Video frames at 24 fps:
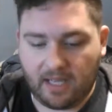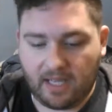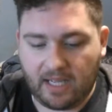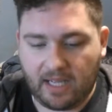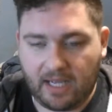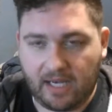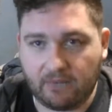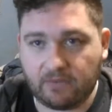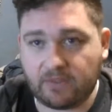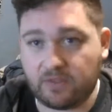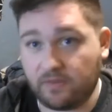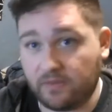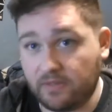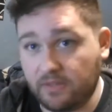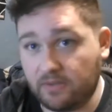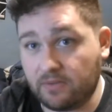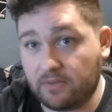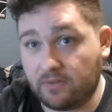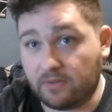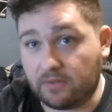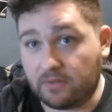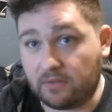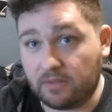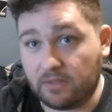And it was really
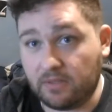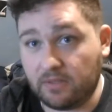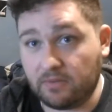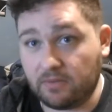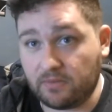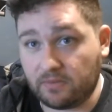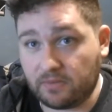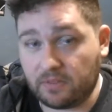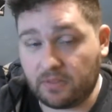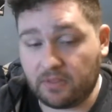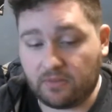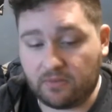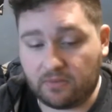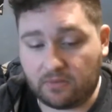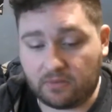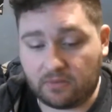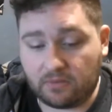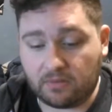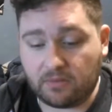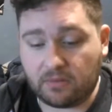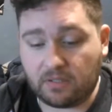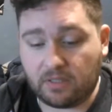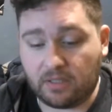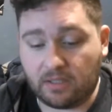cool. It was really
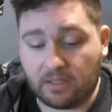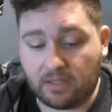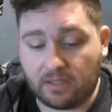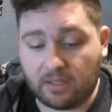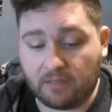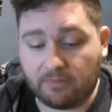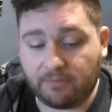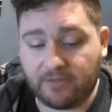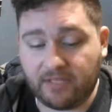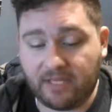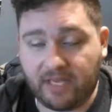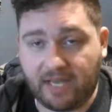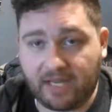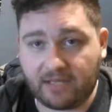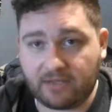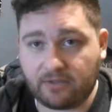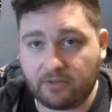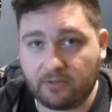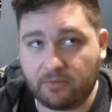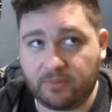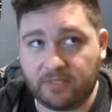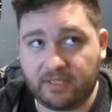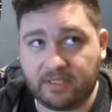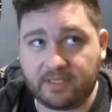cool. The actor
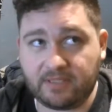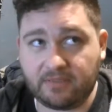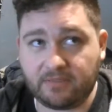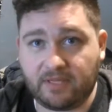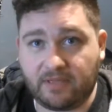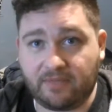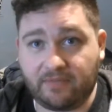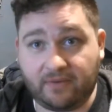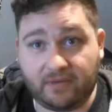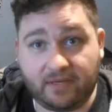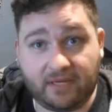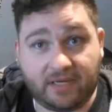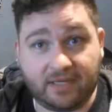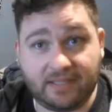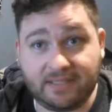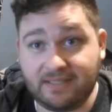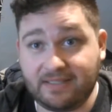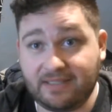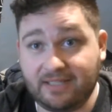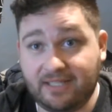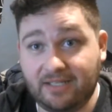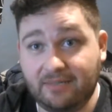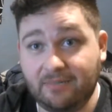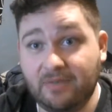who plays him, I forgot his
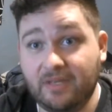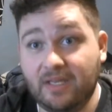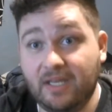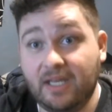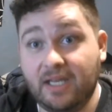name.